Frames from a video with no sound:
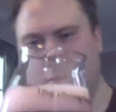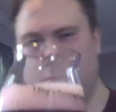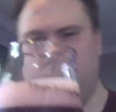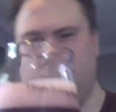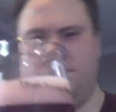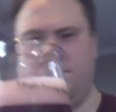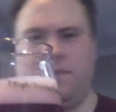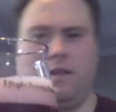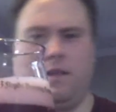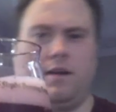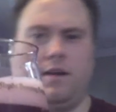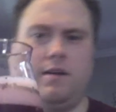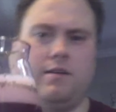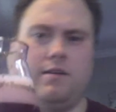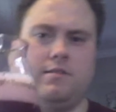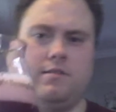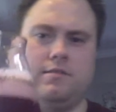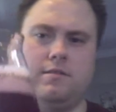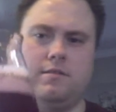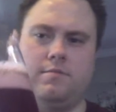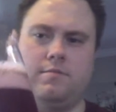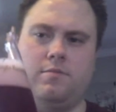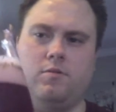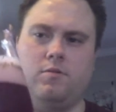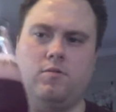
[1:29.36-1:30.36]
There is the
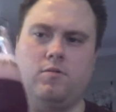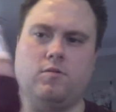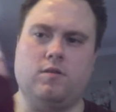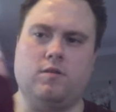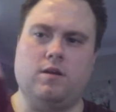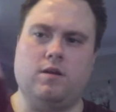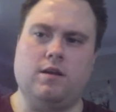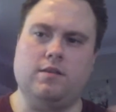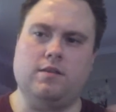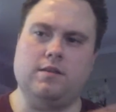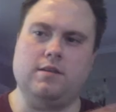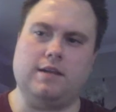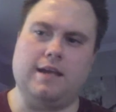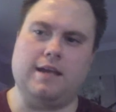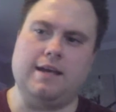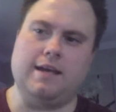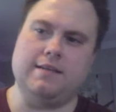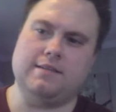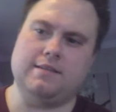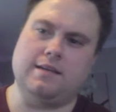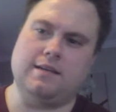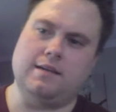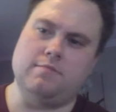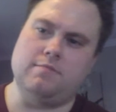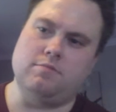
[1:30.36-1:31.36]
pour on the
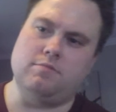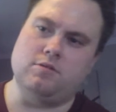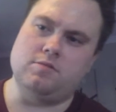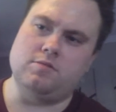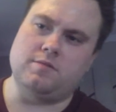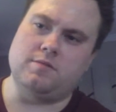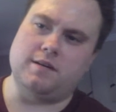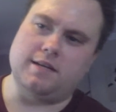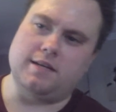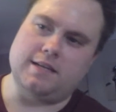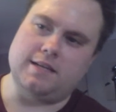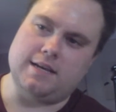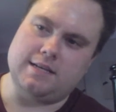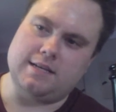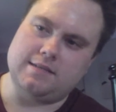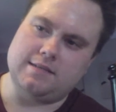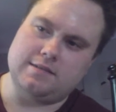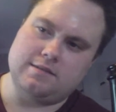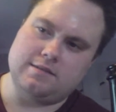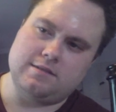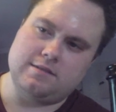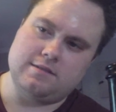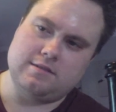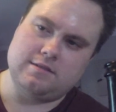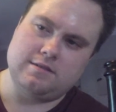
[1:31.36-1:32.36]
Cascade Blueberry.
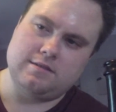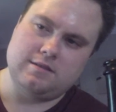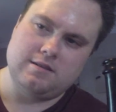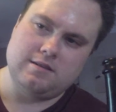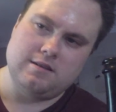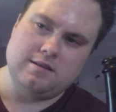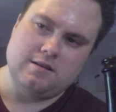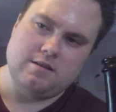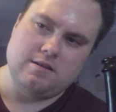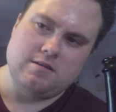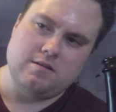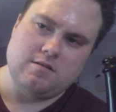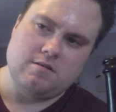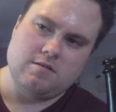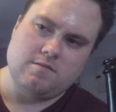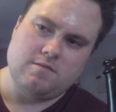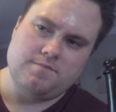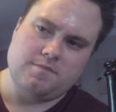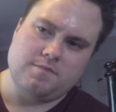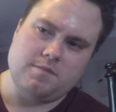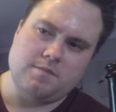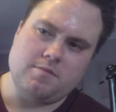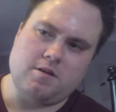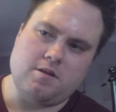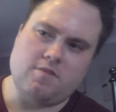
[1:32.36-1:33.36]
That's
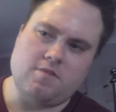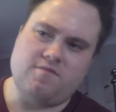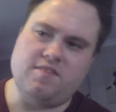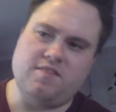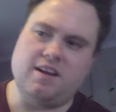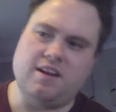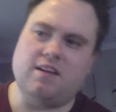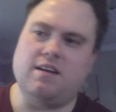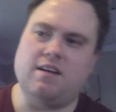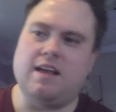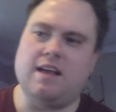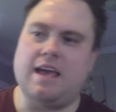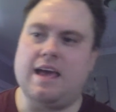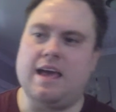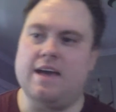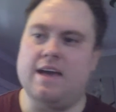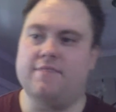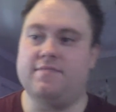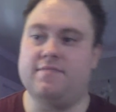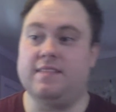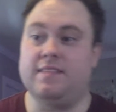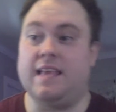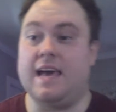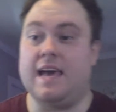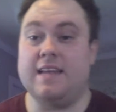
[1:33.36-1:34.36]
about a finger and a half,
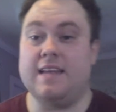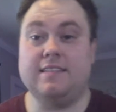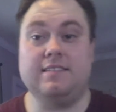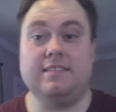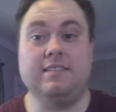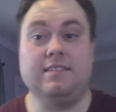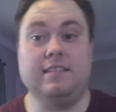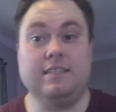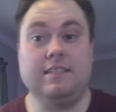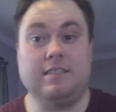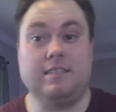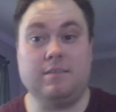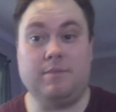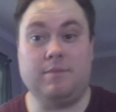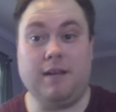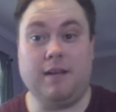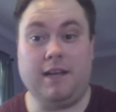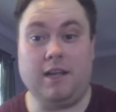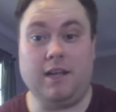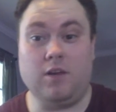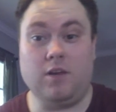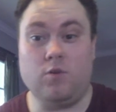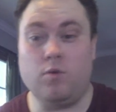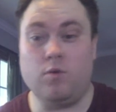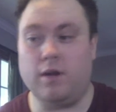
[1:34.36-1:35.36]
and that is dissipating
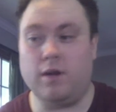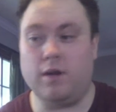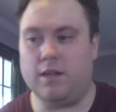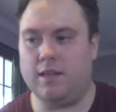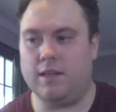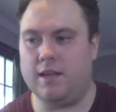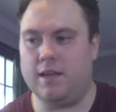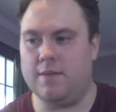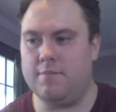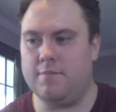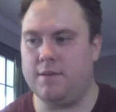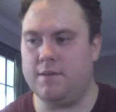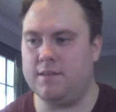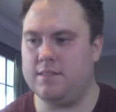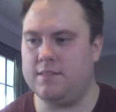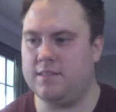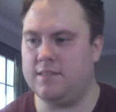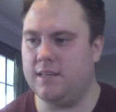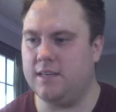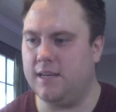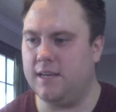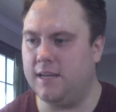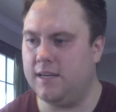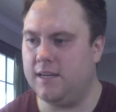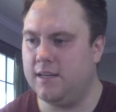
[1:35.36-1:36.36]
quickly, I must
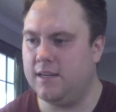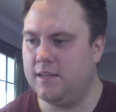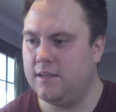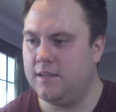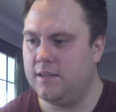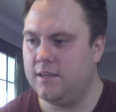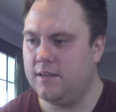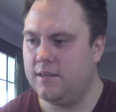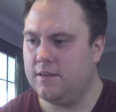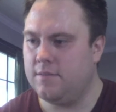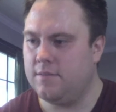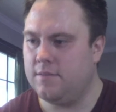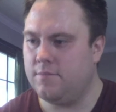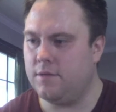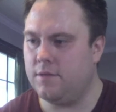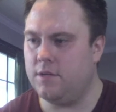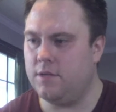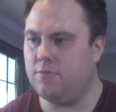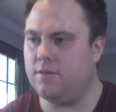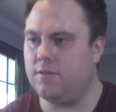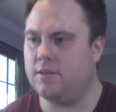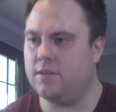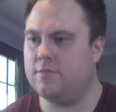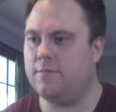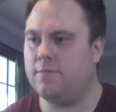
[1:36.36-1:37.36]
say. But you would
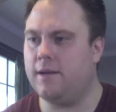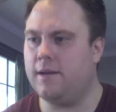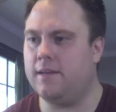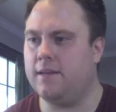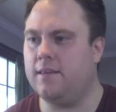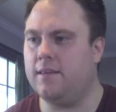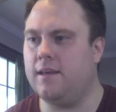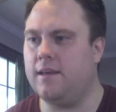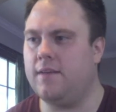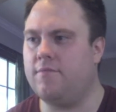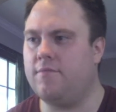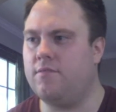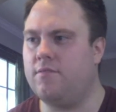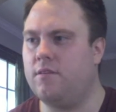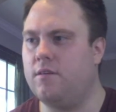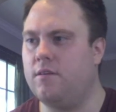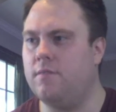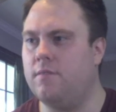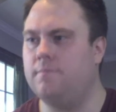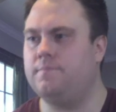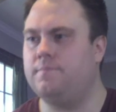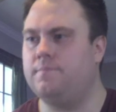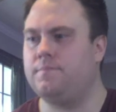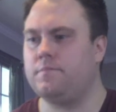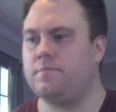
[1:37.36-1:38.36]
expect that
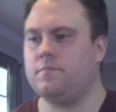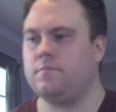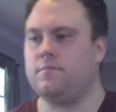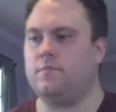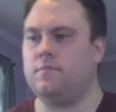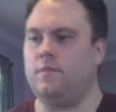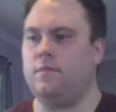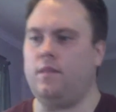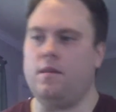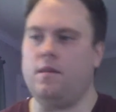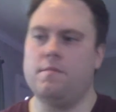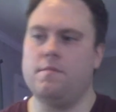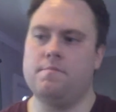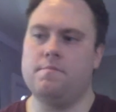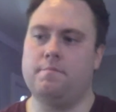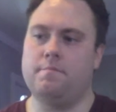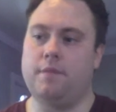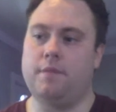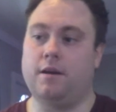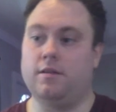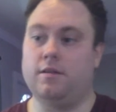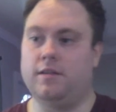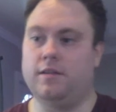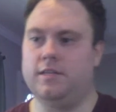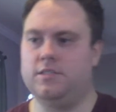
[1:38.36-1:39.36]
from
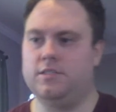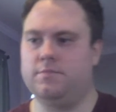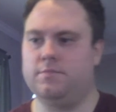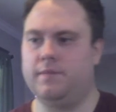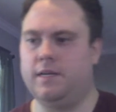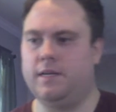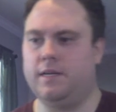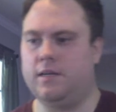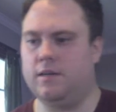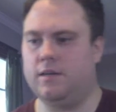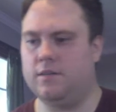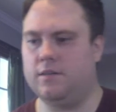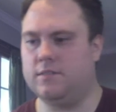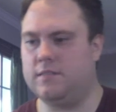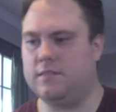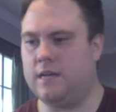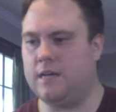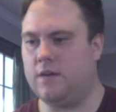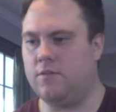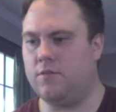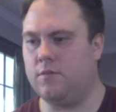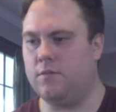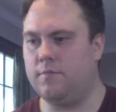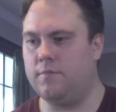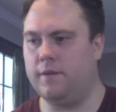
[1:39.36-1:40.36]
barrel-aged beer,
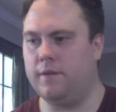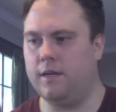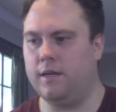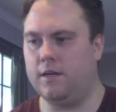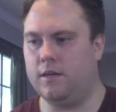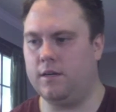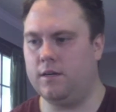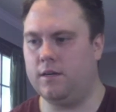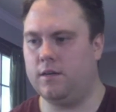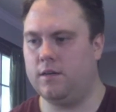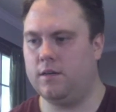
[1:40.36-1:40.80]
sour beer,